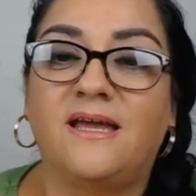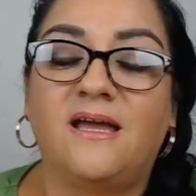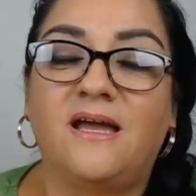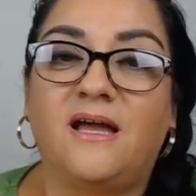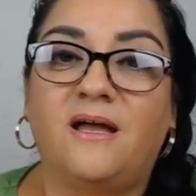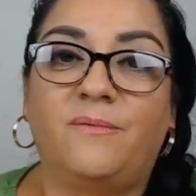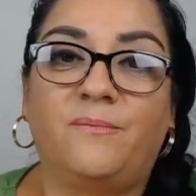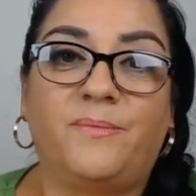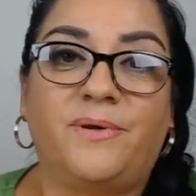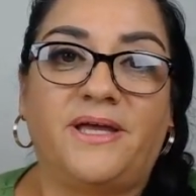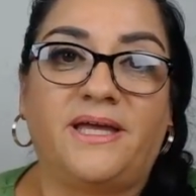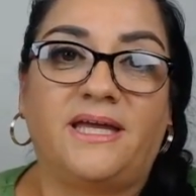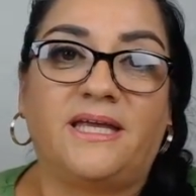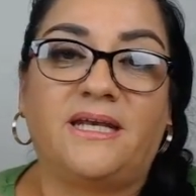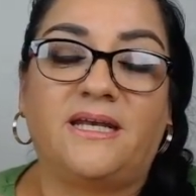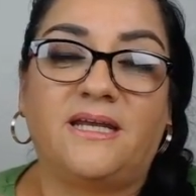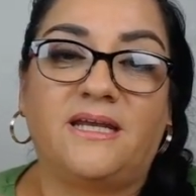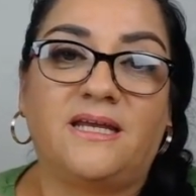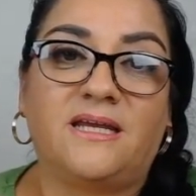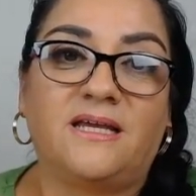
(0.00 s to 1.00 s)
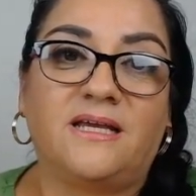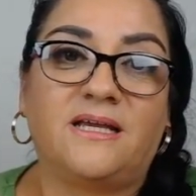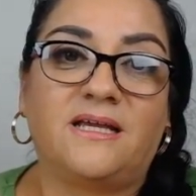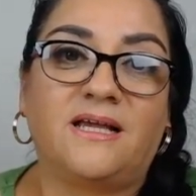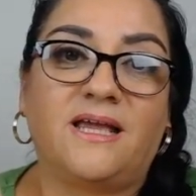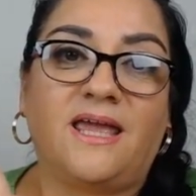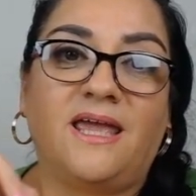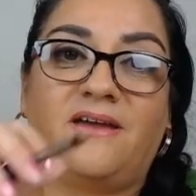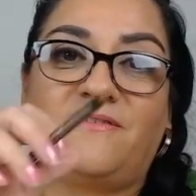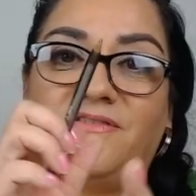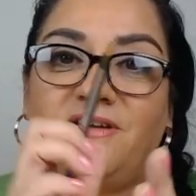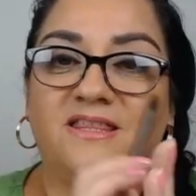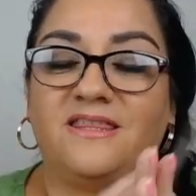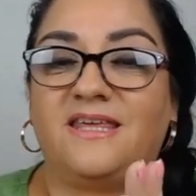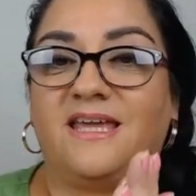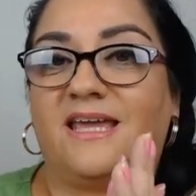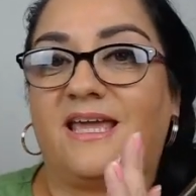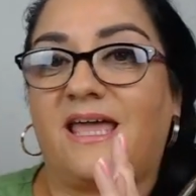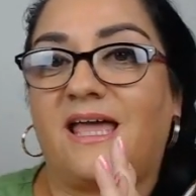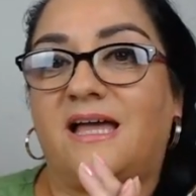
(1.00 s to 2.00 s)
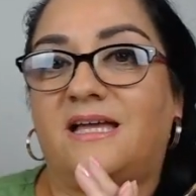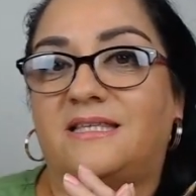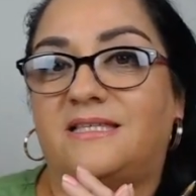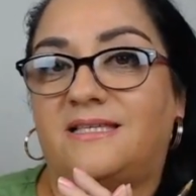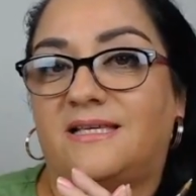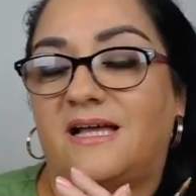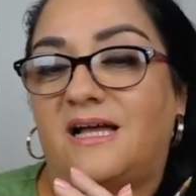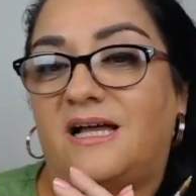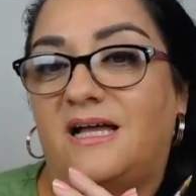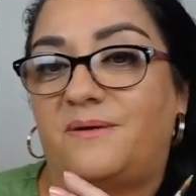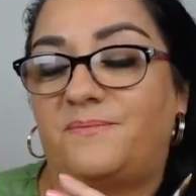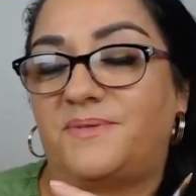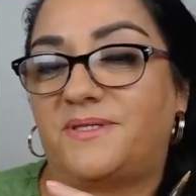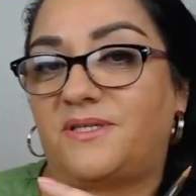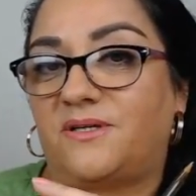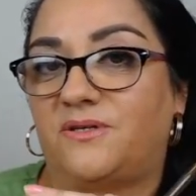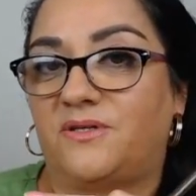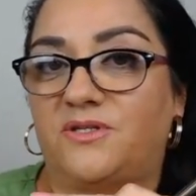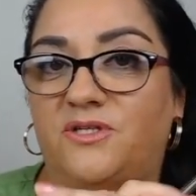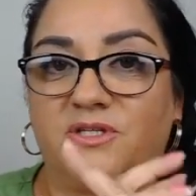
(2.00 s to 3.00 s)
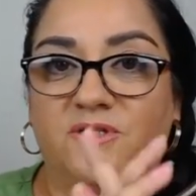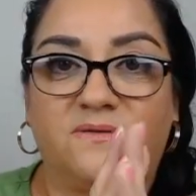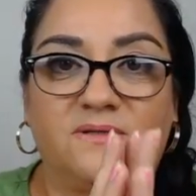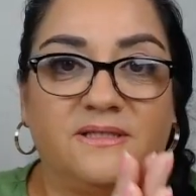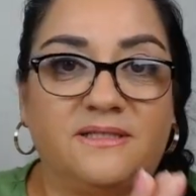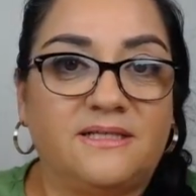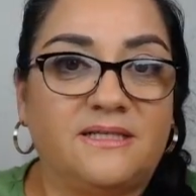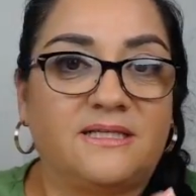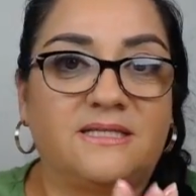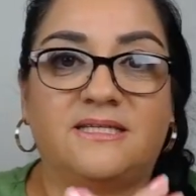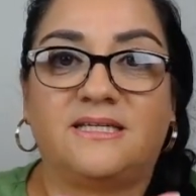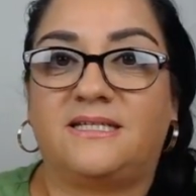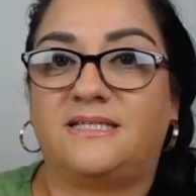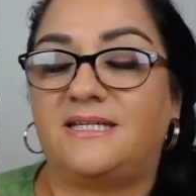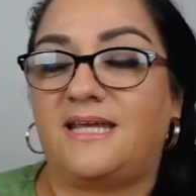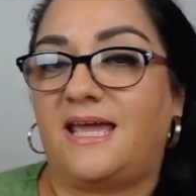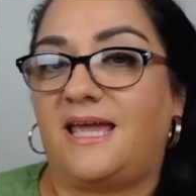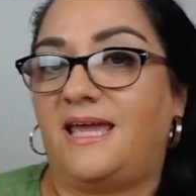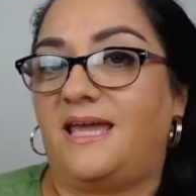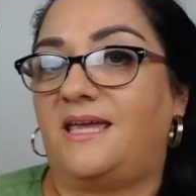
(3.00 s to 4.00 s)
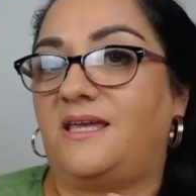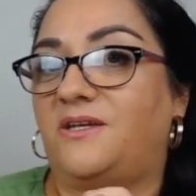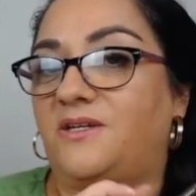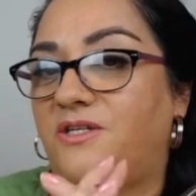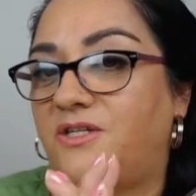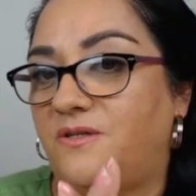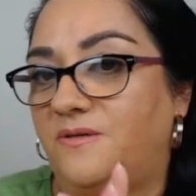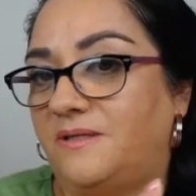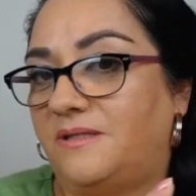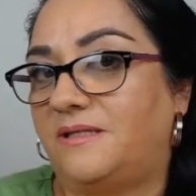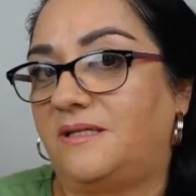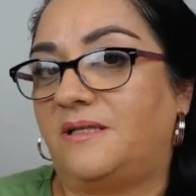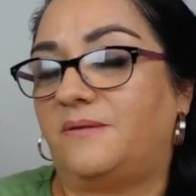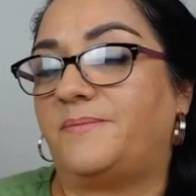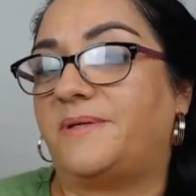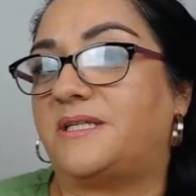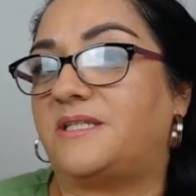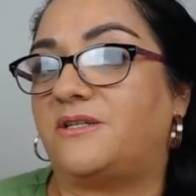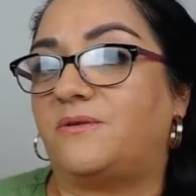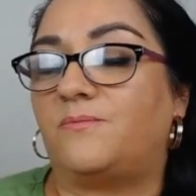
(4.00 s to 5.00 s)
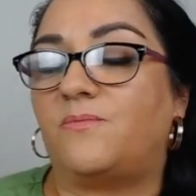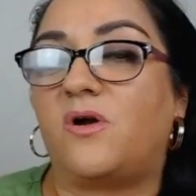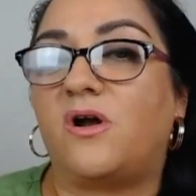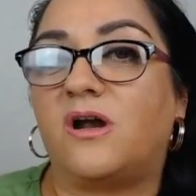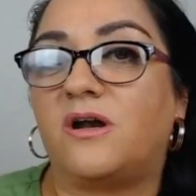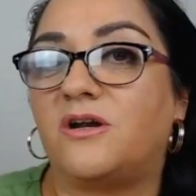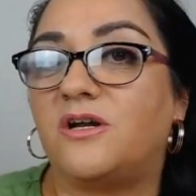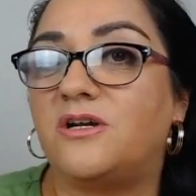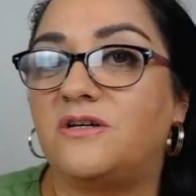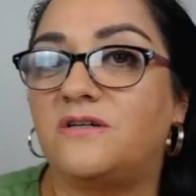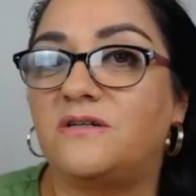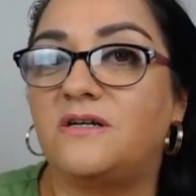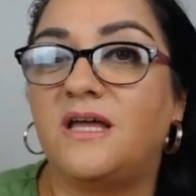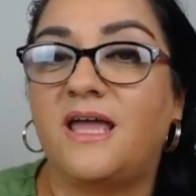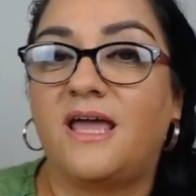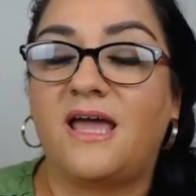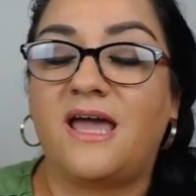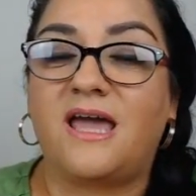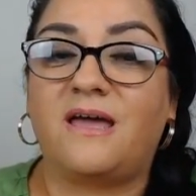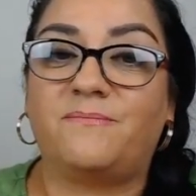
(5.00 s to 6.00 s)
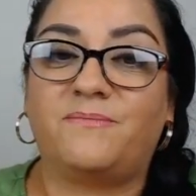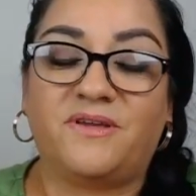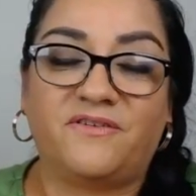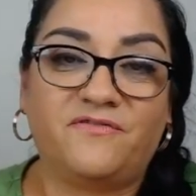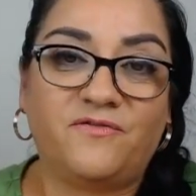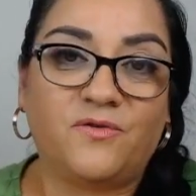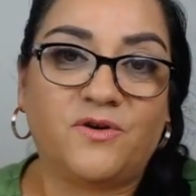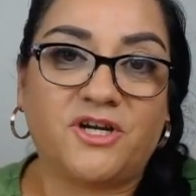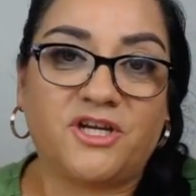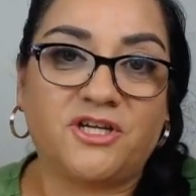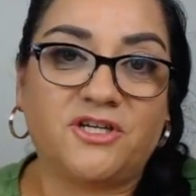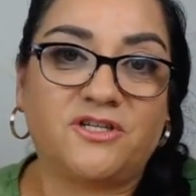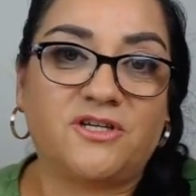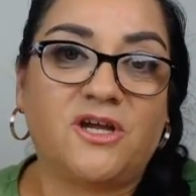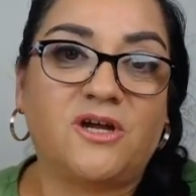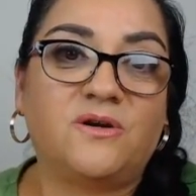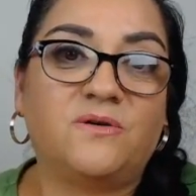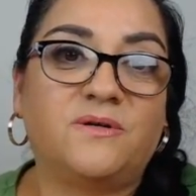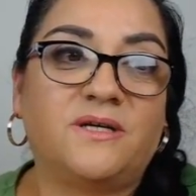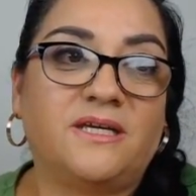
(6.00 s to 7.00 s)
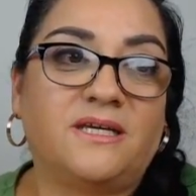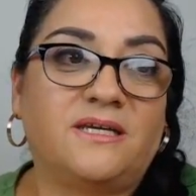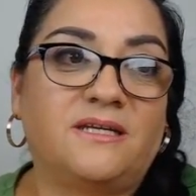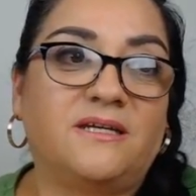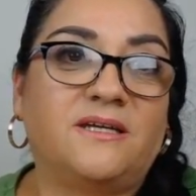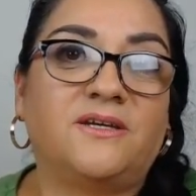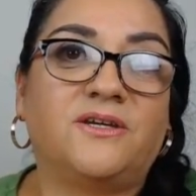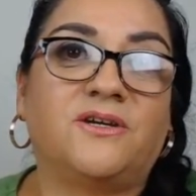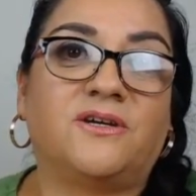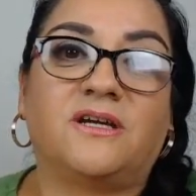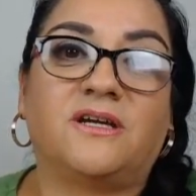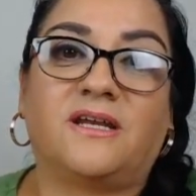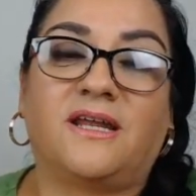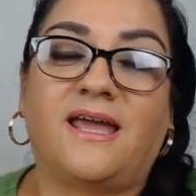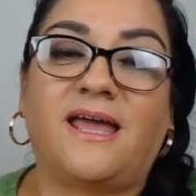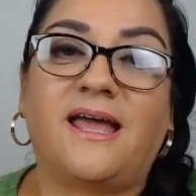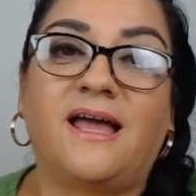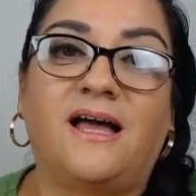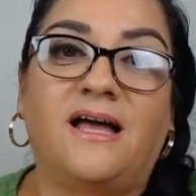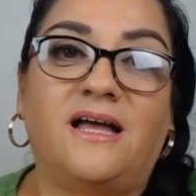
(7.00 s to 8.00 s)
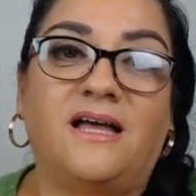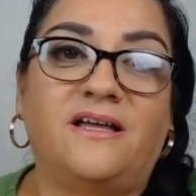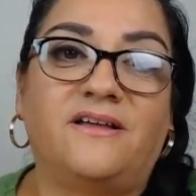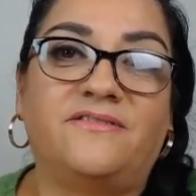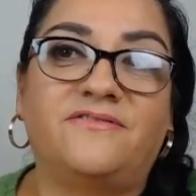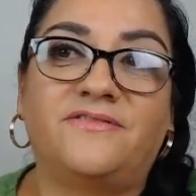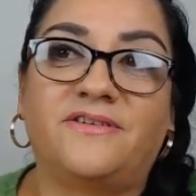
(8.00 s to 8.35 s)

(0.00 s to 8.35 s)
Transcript: but everything adds up. So you do a little today, you do a little bit tomorrow, and before you know it, you're going to have,